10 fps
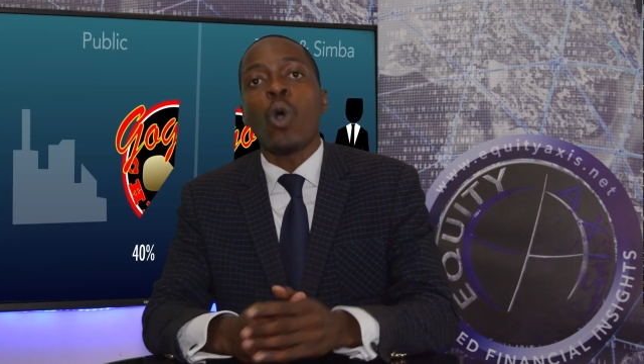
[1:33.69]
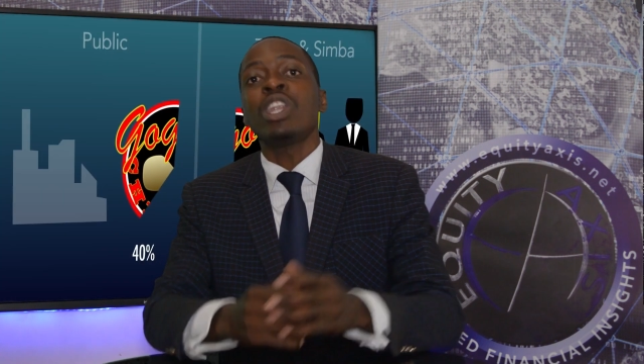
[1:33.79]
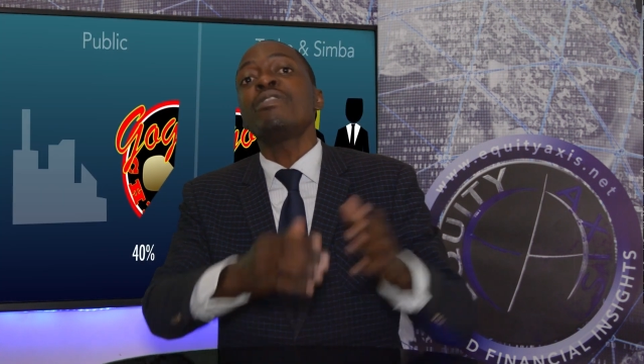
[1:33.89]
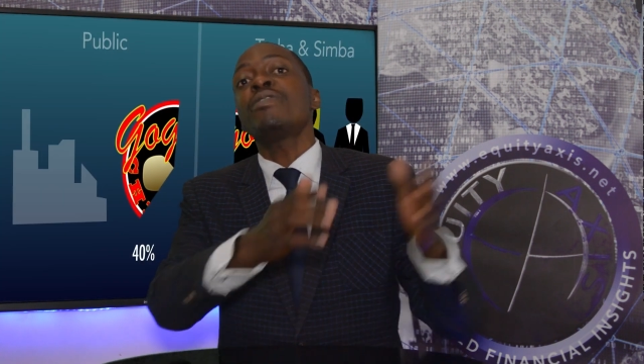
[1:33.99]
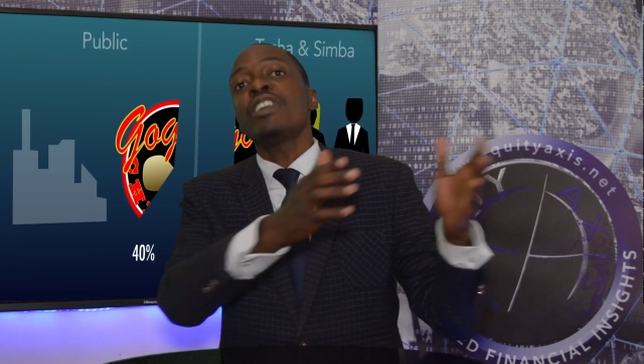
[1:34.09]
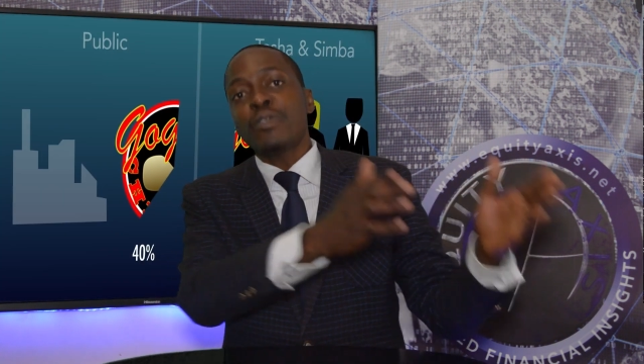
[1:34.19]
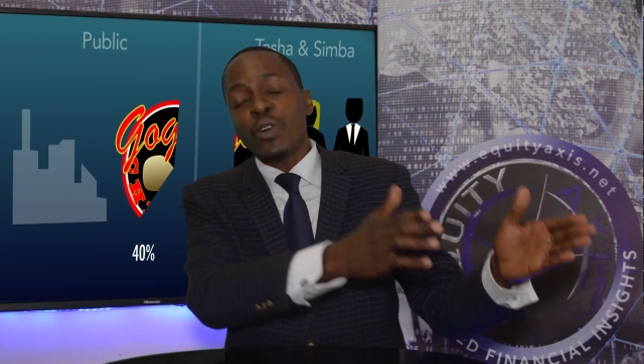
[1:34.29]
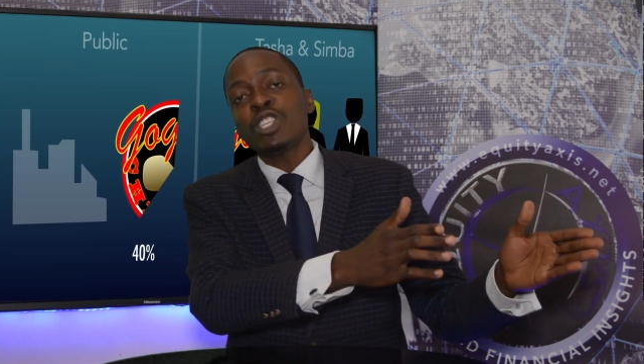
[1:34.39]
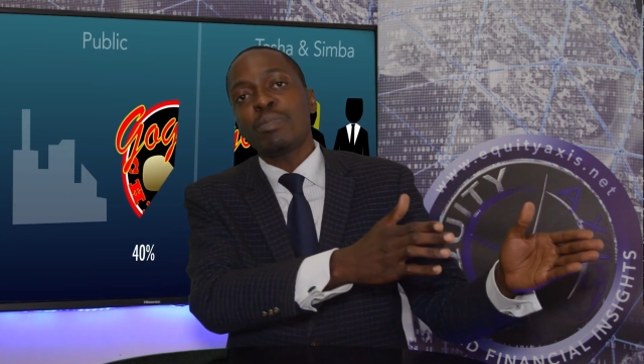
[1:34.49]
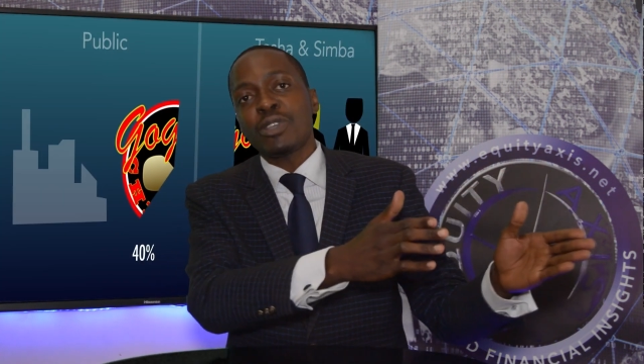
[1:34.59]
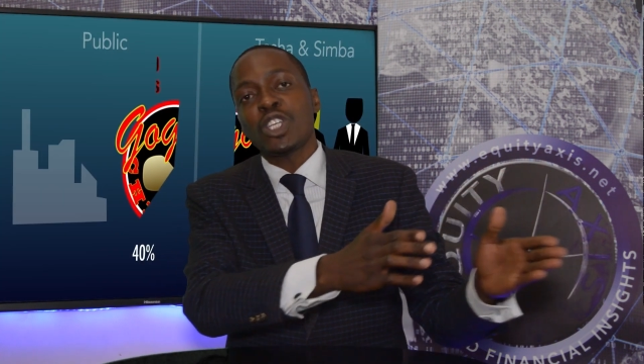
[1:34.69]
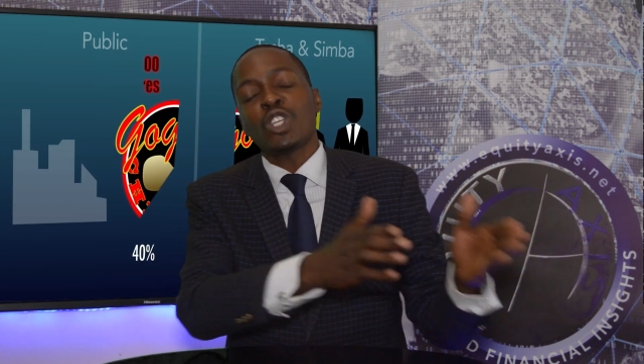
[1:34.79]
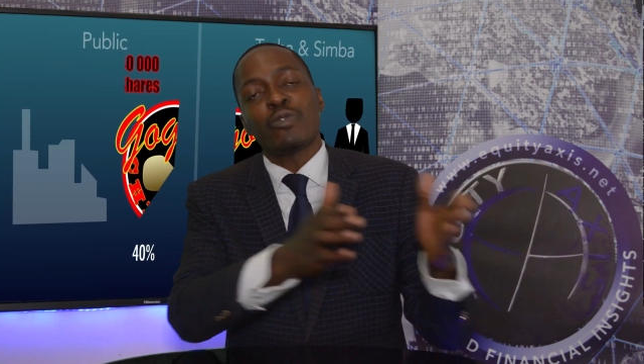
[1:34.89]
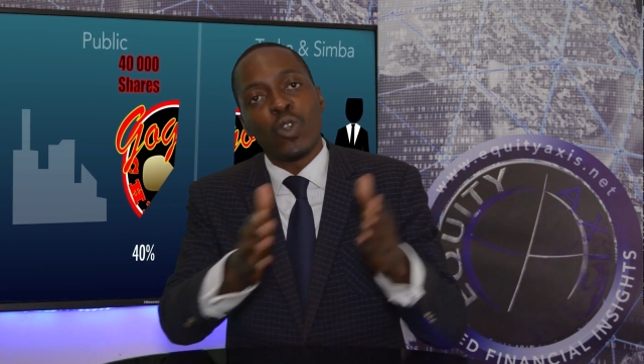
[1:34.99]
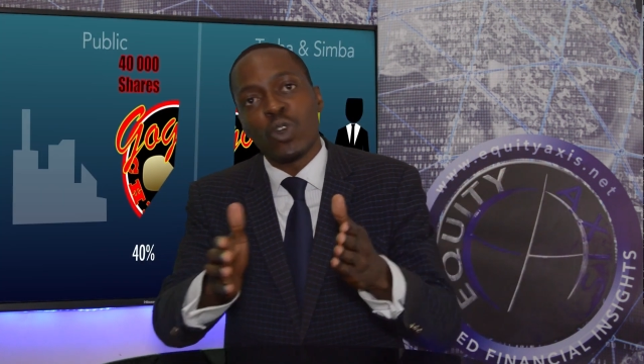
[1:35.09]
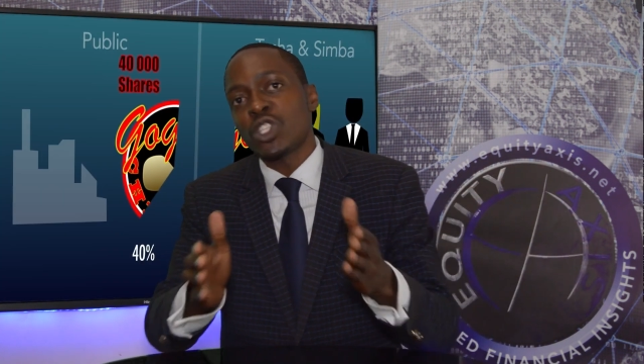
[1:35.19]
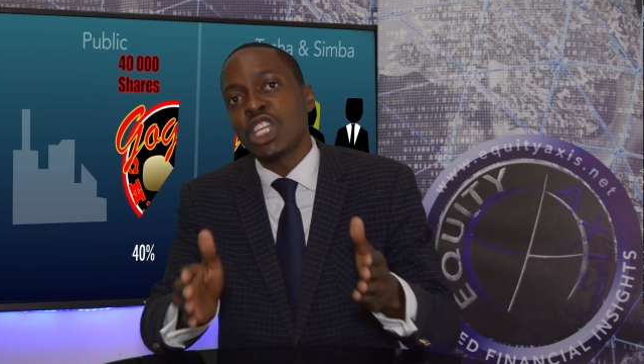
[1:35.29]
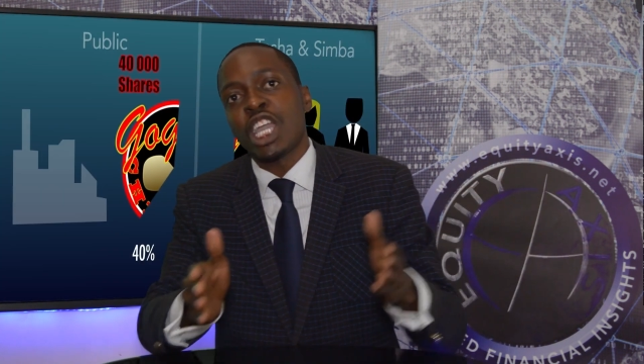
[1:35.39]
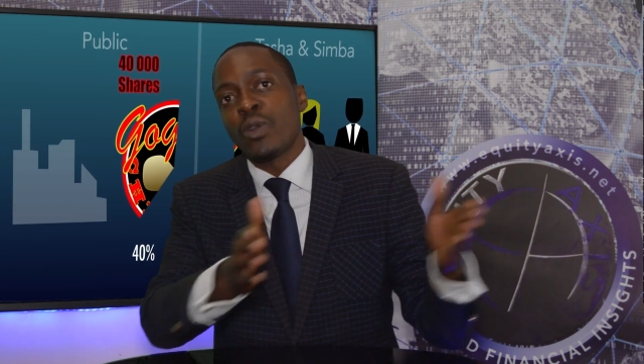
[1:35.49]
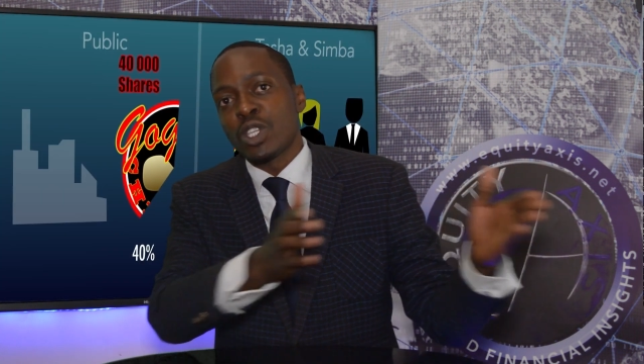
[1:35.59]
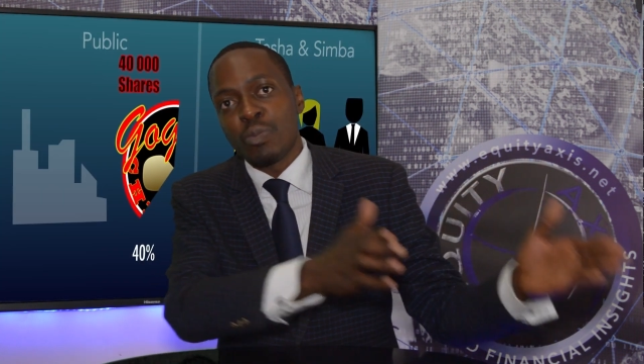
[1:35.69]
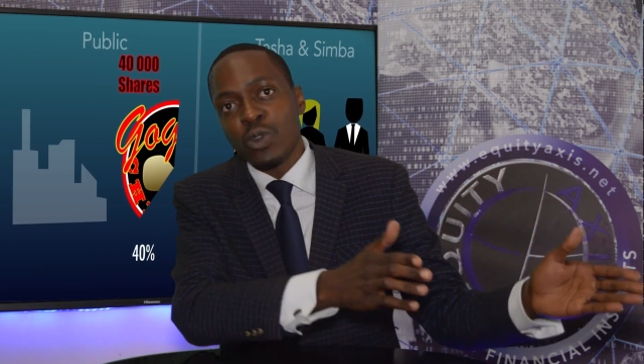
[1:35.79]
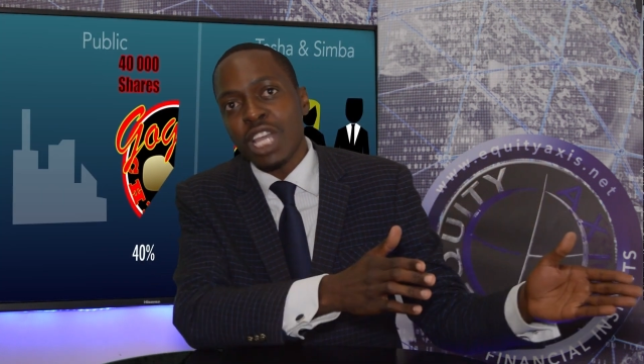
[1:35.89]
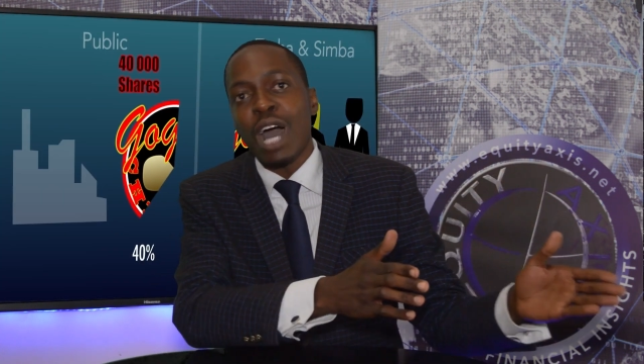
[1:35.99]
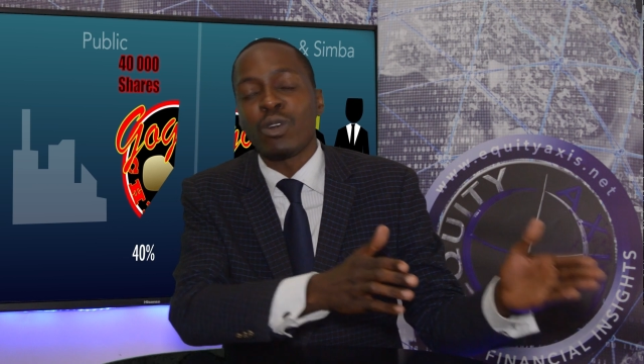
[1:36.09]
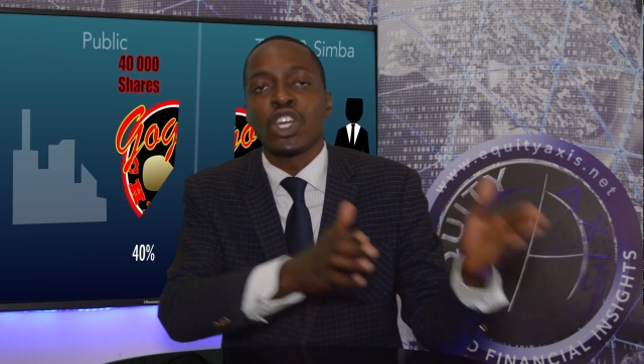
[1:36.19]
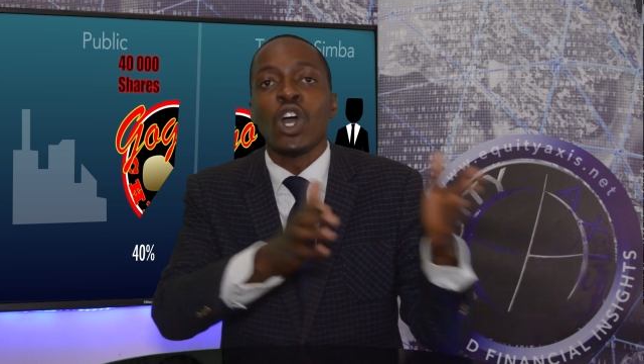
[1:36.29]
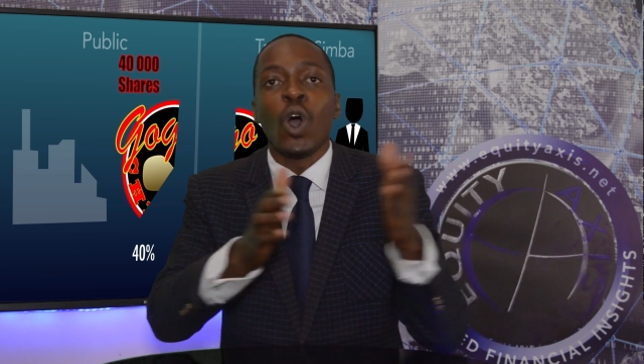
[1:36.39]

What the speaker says: only 40% of Gogo's Chicken was put out